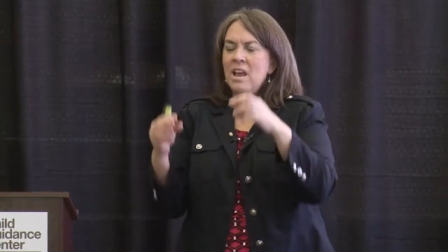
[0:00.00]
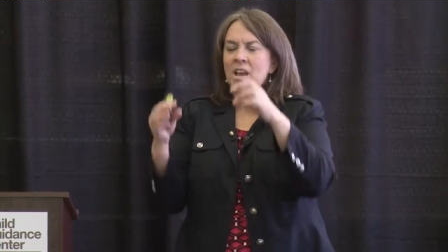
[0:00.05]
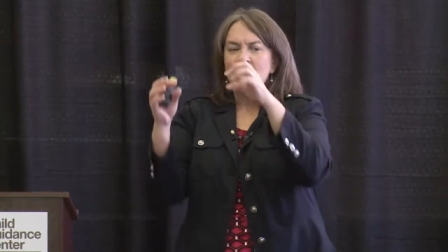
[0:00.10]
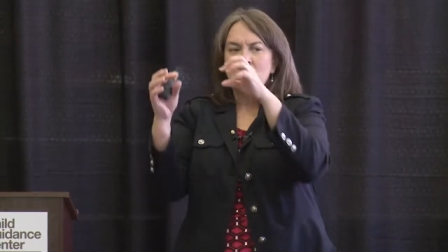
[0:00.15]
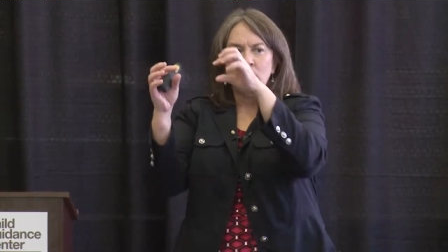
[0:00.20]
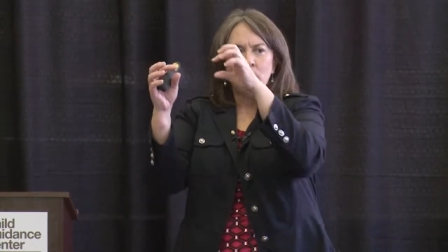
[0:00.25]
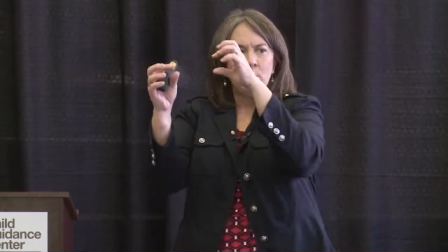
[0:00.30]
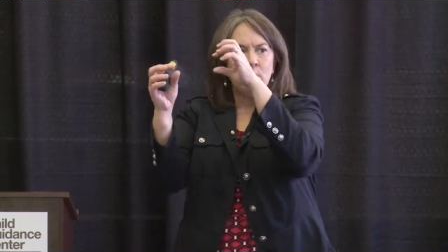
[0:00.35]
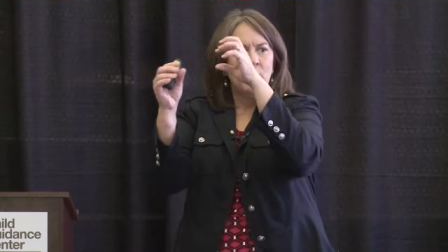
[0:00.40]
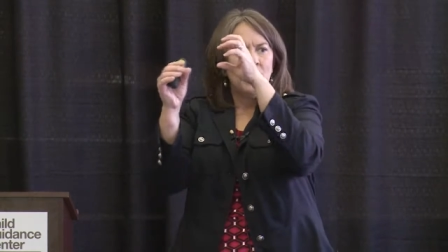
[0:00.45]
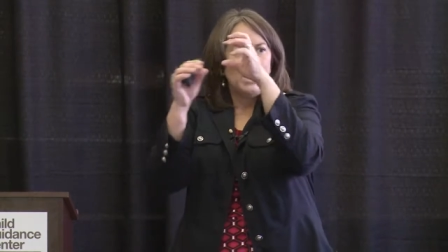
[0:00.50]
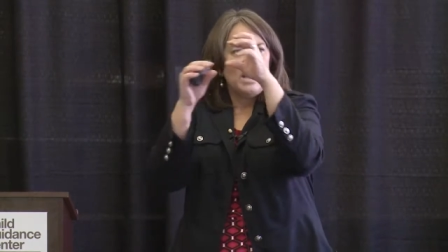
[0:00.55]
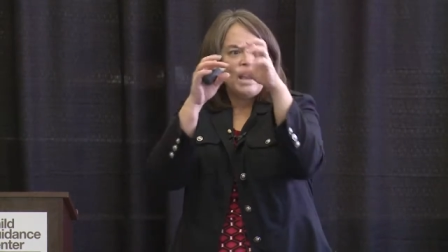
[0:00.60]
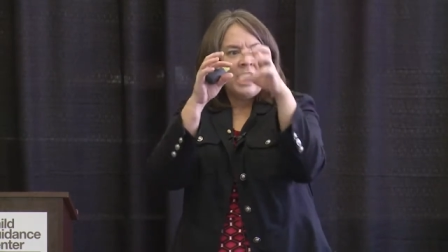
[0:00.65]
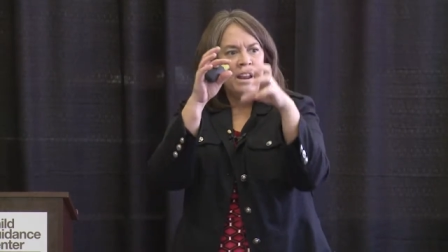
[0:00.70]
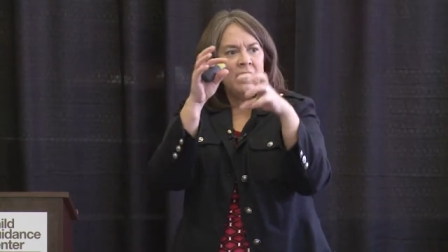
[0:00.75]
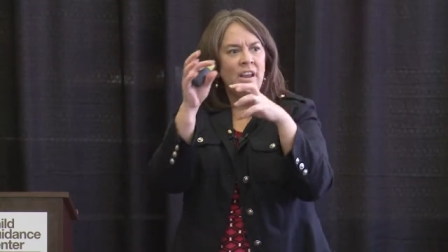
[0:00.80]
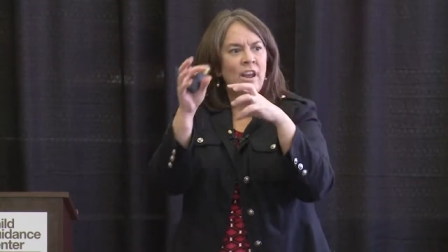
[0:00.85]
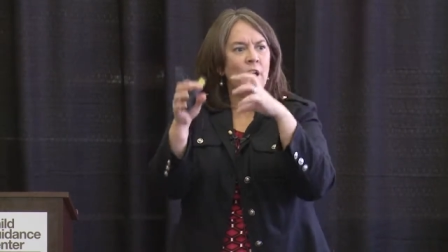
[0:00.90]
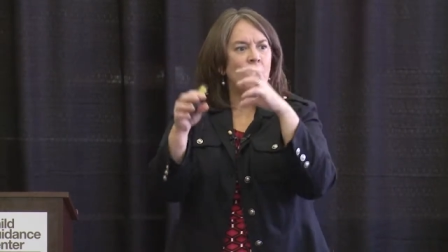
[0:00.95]
So
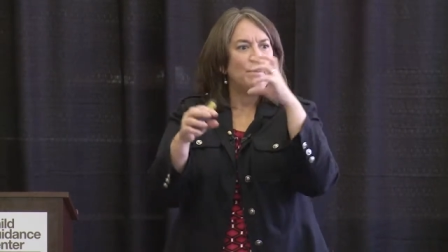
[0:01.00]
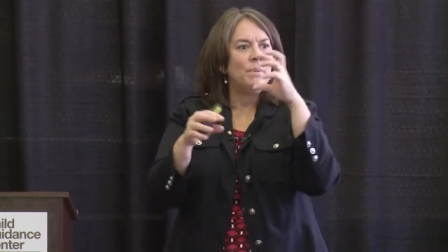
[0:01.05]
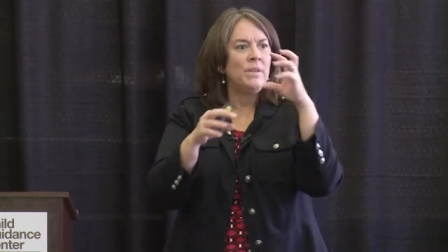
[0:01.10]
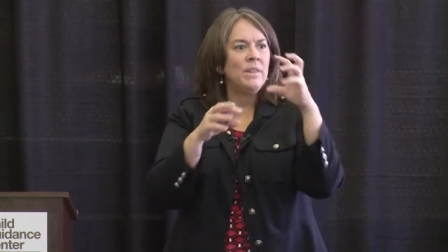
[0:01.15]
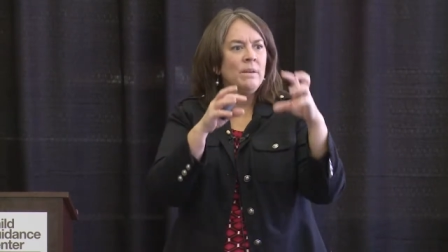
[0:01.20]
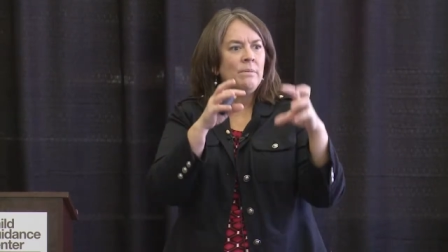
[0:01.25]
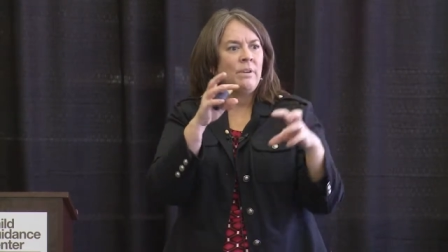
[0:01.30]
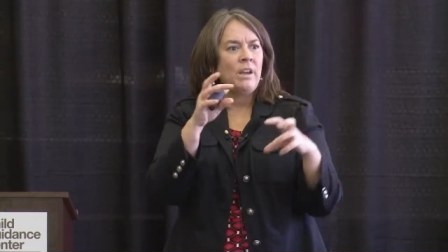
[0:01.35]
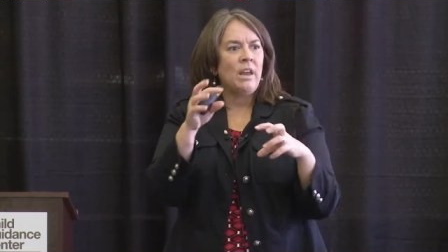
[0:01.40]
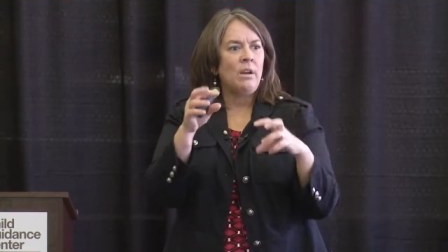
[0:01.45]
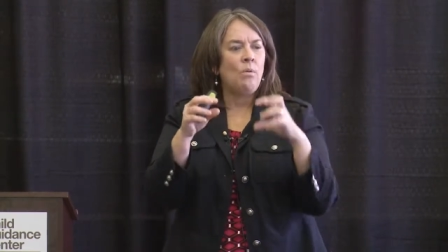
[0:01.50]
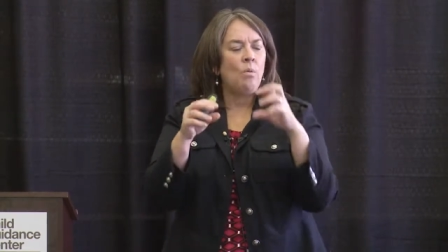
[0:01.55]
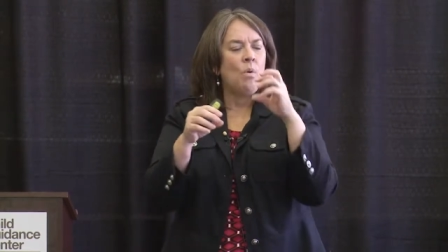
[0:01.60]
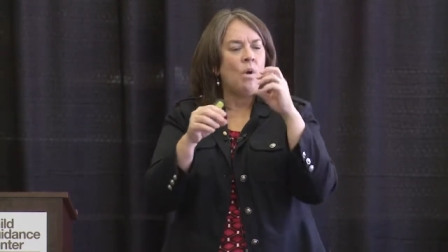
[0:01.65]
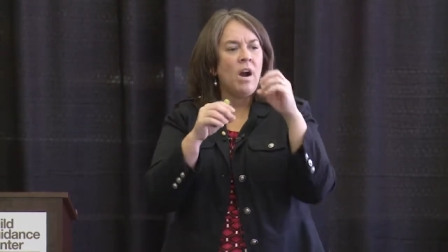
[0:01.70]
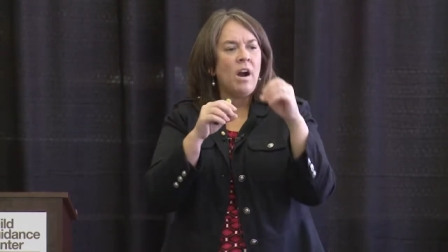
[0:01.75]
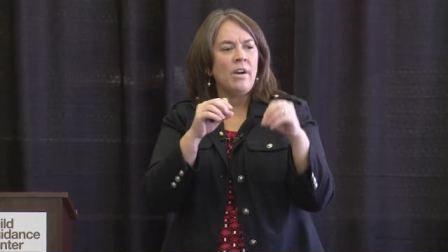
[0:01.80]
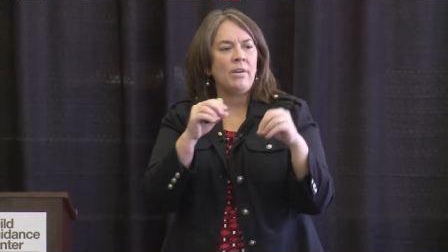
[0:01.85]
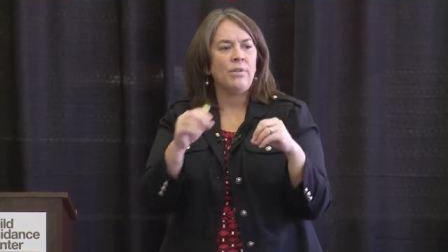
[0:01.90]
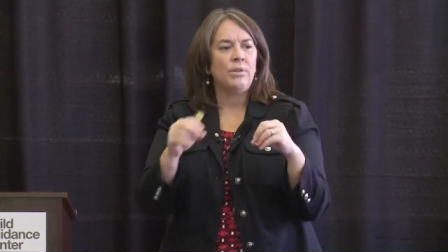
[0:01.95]
kind of helping them kind of
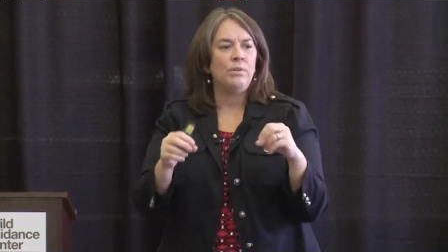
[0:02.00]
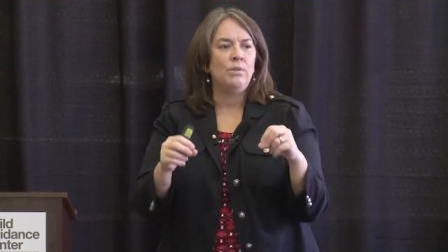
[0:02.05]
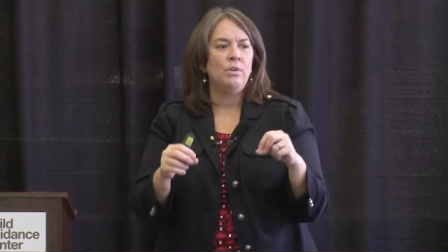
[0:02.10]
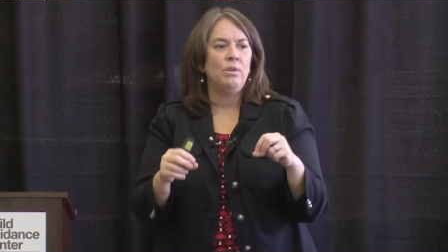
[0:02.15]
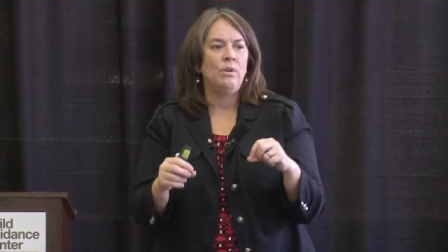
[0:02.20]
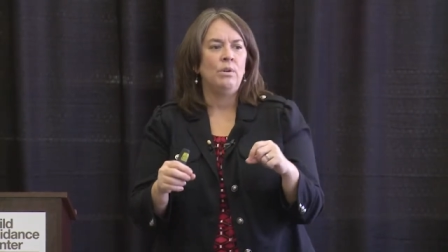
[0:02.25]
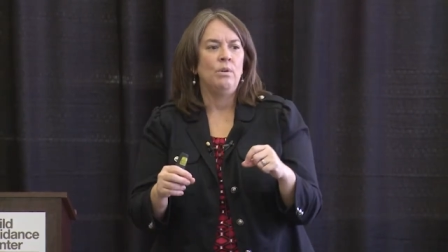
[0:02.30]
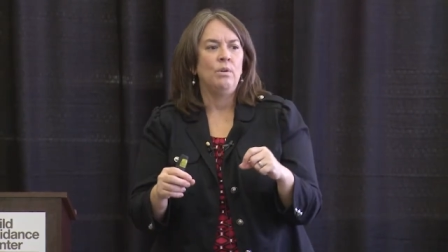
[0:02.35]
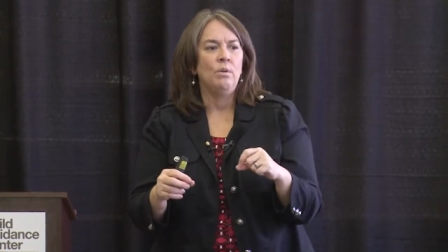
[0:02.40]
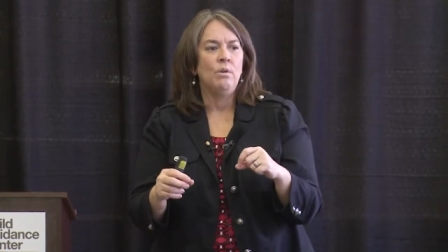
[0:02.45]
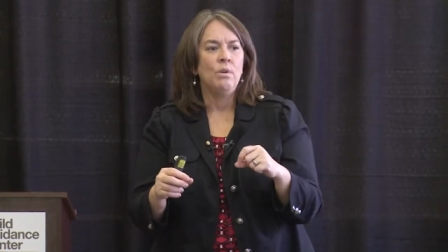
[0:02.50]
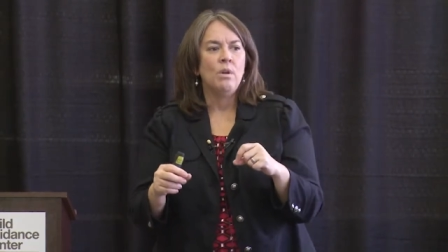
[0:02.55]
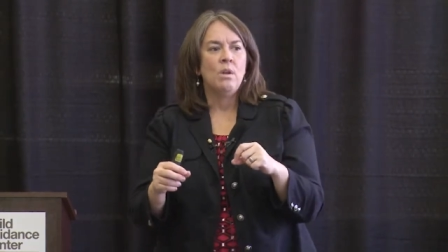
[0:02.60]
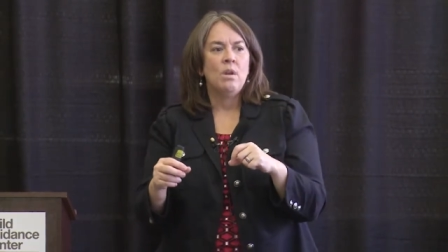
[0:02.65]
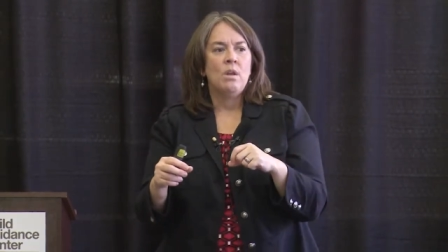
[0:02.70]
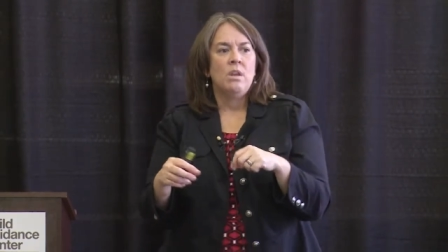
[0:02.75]
walk through,